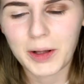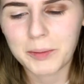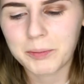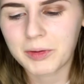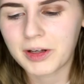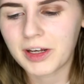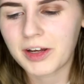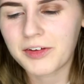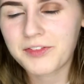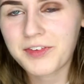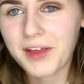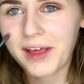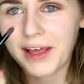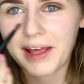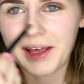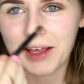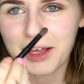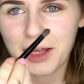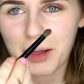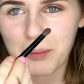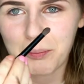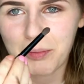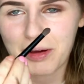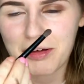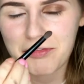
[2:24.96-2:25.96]
I'm going to
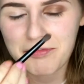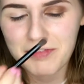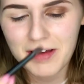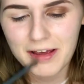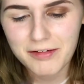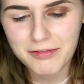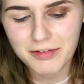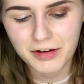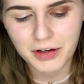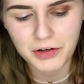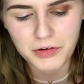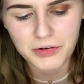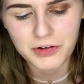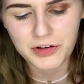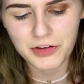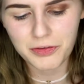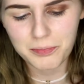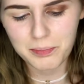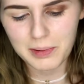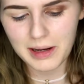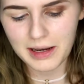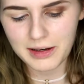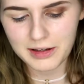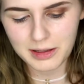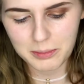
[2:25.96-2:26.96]
take my favourite crease
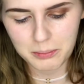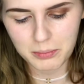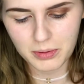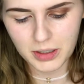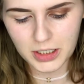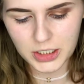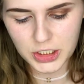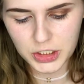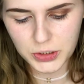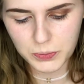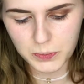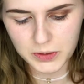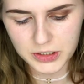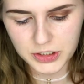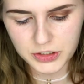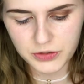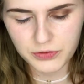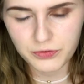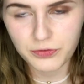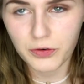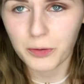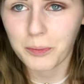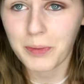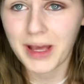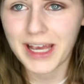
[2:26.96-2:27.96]
blending brush, which is
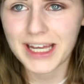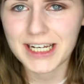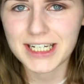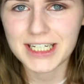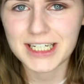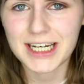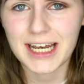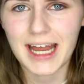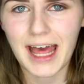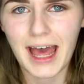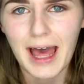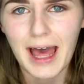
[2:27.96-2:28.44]
from H&M,